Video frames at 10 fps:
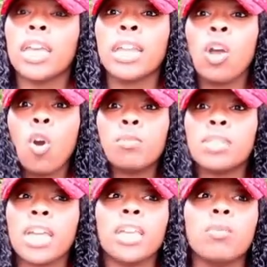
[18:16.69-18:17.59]
in hopes
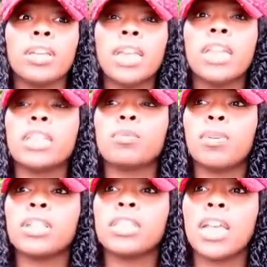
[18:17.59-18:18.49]
that he would get his
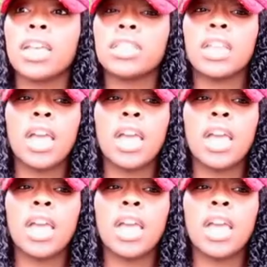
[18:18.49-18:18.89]
princess.